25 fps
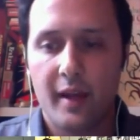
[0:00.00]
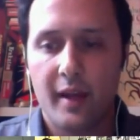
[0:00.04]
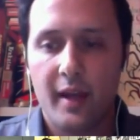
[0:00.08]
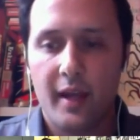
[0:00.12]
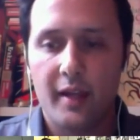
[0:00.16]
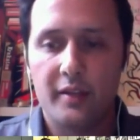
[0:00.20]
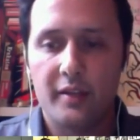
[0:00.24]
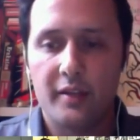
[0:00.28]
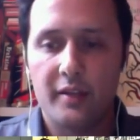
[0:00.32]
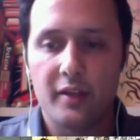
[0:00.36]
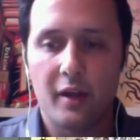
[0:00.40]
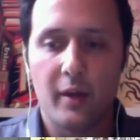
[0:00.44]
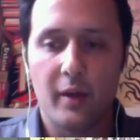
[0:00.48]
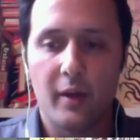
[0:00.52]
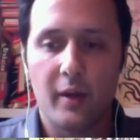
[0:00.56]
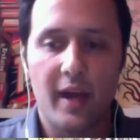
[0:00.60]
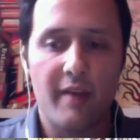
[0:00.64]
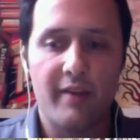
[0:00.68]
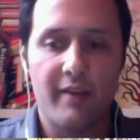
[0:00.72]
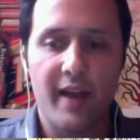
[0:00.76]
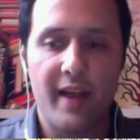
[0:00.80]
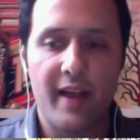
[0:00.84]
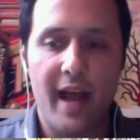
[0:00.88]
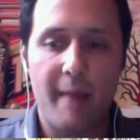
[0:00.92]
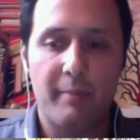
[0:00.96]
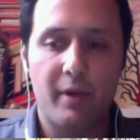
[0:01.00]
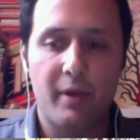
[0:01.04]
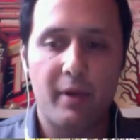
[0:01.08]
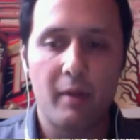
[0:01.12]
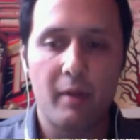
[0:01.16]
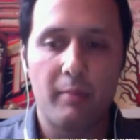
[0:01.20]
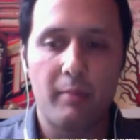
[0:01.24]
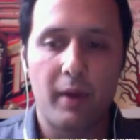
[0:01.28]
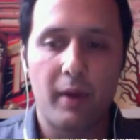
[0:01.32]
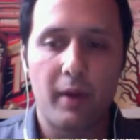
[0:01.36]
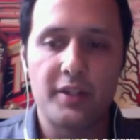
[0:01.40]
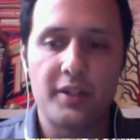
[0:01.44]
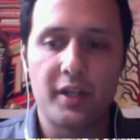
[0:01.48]
And so we have an app
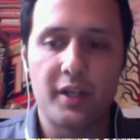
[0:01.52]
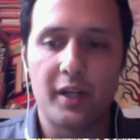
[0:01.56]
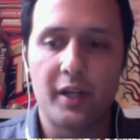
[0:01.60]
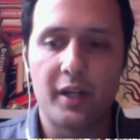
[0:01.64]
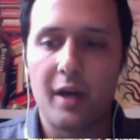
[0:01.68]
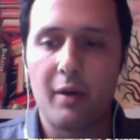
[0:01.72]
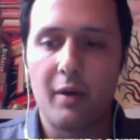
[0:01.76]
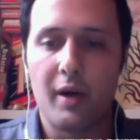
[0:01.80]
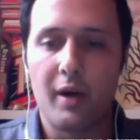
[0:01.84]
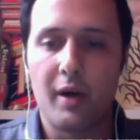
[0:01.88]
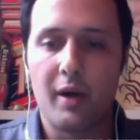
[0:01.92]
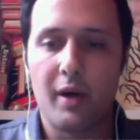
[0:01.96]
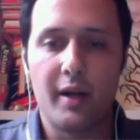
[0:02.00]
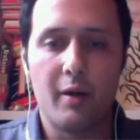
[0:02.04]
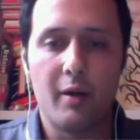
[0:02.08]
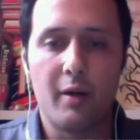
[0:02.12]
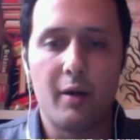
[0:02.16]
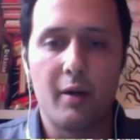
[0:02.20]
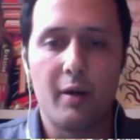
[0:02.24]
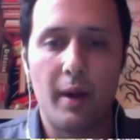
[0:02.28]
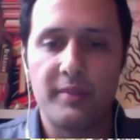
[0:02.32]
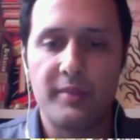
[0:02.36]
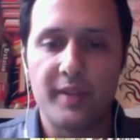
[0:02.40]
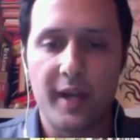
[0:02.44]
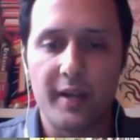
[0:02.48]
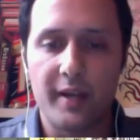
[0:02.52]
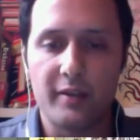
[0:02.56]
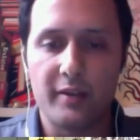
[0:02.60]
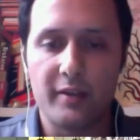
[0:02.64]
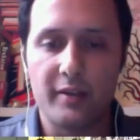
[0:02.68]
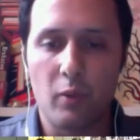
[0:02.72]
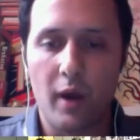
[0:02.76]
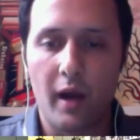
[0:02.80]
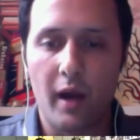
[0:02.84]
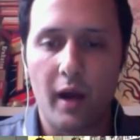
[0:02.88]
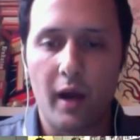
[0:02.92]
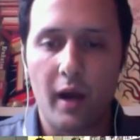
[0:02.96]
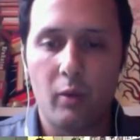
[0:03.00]
called Project NOAA and a website as
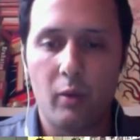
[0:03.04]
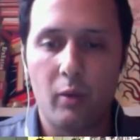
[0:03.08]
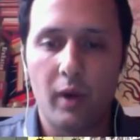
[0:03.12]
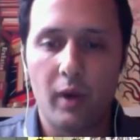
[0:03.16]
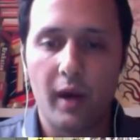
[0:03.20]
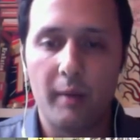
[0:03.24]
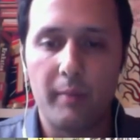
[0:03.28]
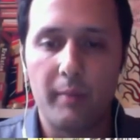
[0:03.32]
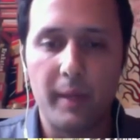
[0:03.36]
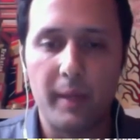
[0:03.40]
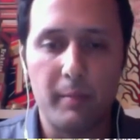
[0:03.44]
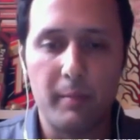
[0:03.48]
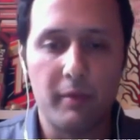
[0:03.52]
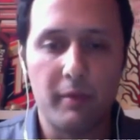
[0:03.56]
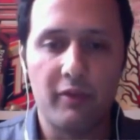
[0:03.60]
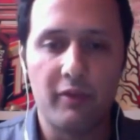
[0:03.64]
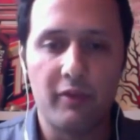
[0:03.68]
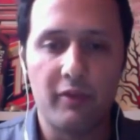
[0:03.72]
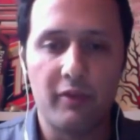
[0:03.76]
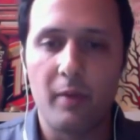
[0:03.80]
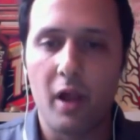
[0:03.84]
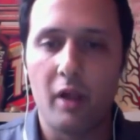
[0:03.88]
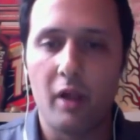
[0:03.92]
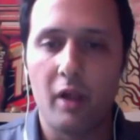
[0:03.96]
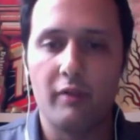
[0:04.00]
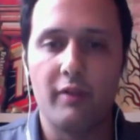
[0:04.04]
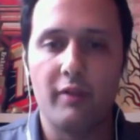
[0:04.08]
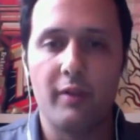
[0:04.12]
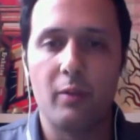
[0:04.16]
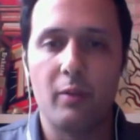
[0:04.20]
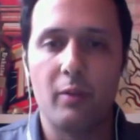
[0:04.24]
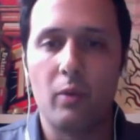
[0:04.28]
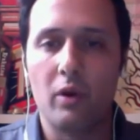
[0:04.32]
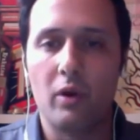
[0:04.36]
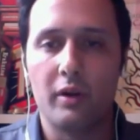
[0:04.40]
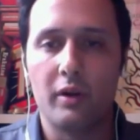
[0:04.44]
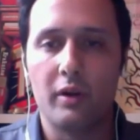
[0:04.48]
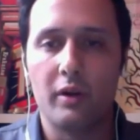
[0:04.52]
well where people from all over the
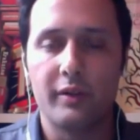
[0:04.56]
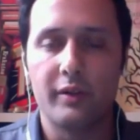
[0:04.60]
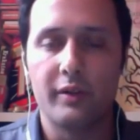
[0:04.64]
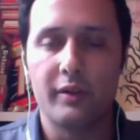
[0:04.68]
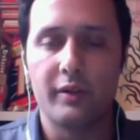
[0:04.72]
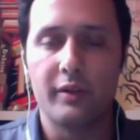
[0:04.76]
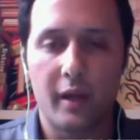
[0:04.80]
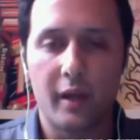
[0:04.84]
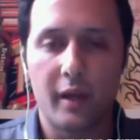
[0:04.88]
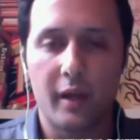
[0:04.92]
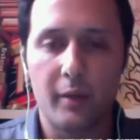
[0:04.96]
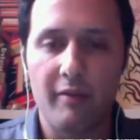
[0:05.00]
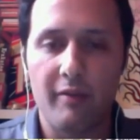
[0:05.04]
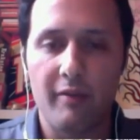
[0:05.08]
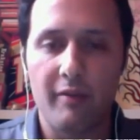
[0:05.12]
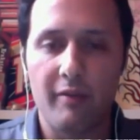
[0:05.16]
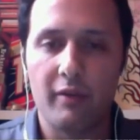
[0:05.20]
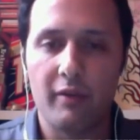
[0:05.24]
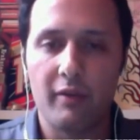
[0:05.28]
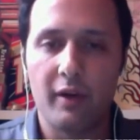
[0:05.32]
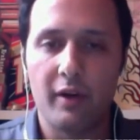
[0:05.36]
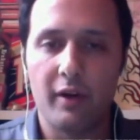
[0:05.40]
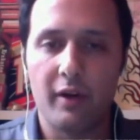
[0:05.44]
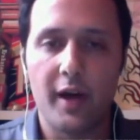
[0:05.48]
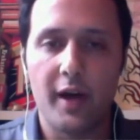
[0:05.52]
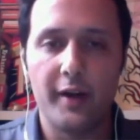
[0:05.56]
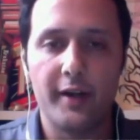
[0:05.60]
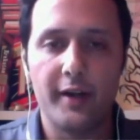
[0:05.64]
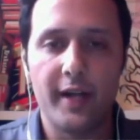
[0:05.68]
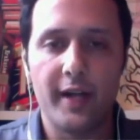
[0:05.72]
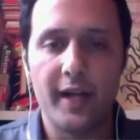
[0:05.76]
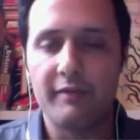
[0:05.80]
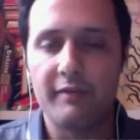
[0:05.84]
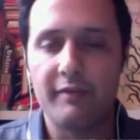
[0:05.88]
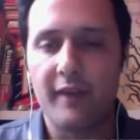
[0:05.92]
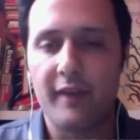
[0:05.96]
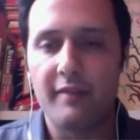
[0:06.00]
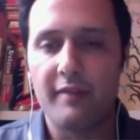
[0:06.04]
world, we have over
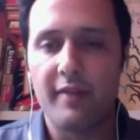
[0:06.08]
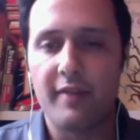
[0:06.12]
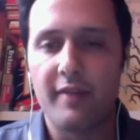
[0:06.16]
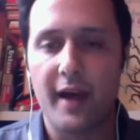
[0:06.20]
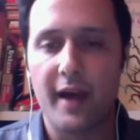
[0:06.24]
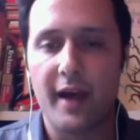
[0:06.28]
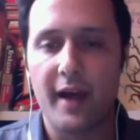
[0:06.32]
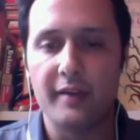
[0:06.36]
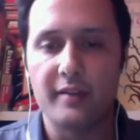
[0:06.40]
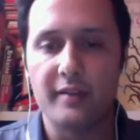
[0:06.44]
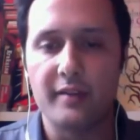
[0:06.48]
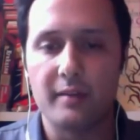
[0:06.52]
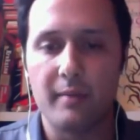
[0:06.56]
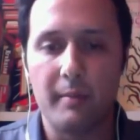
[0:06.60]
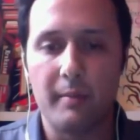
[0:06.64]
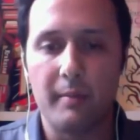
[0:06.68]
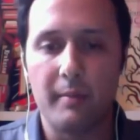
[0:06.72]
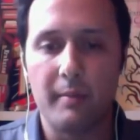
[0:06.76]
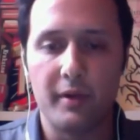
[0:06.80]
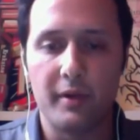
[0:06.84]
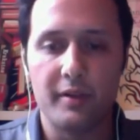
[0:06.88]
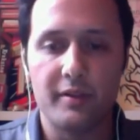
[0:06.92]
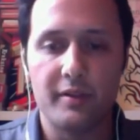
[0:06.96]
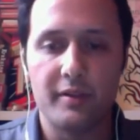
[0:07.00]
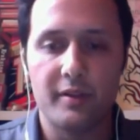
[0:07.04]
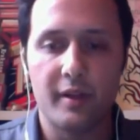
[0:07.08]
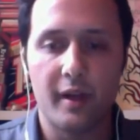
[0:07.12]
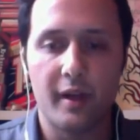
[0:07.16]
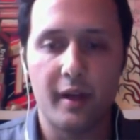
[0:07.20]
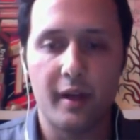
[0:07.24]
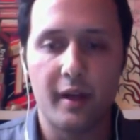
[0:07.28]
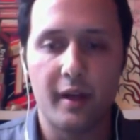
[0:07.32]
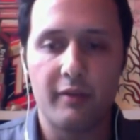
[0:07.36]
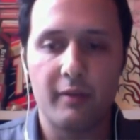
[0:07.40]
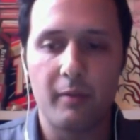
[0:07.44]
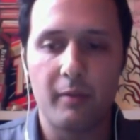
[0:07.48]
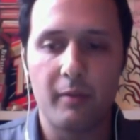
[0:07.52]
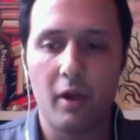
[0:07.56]
185,000 members
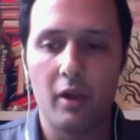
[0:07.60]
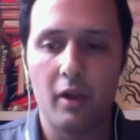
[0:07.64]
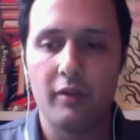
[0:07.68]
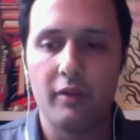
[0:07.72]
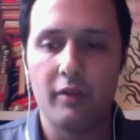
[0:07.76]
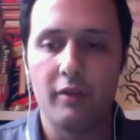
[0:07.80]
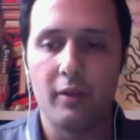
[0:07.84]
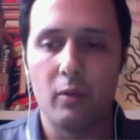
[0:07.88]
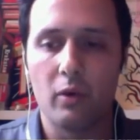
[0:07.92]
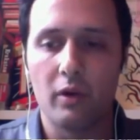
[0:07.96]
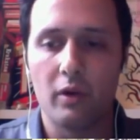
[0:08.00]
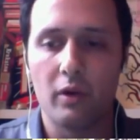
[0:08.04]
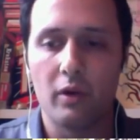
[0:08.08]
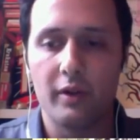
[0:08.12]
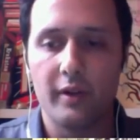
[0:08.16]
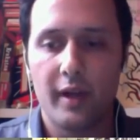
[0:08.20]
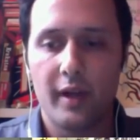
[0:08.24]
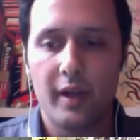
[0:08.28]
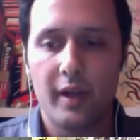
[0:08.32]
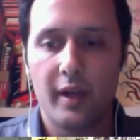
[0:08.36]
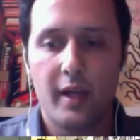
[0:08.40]
from all over the world,